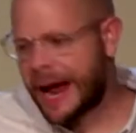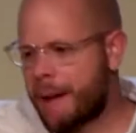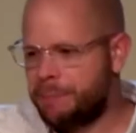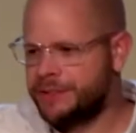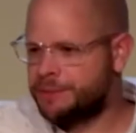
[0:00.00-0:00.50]

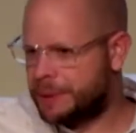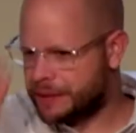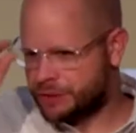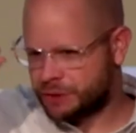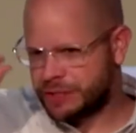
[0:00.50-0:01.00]
happens
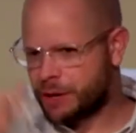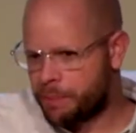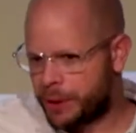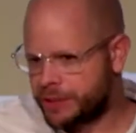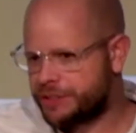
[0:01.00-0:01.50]
because those little
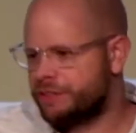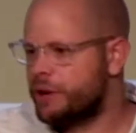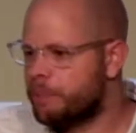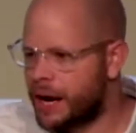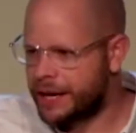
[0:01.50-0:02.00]
parts of
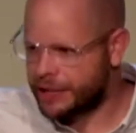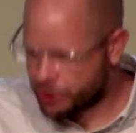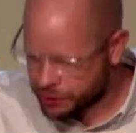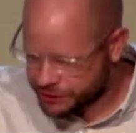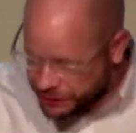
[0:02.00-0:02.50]
your body
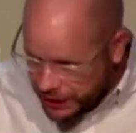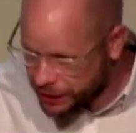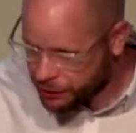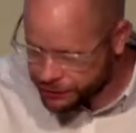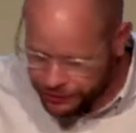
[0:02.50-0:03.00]
called
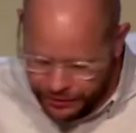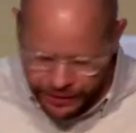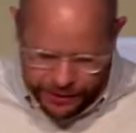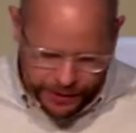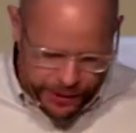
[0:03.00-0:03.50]
cells,
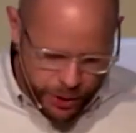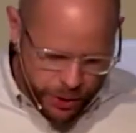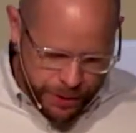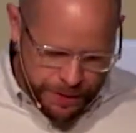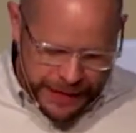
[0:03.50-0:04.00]

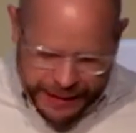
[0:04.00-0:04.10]
they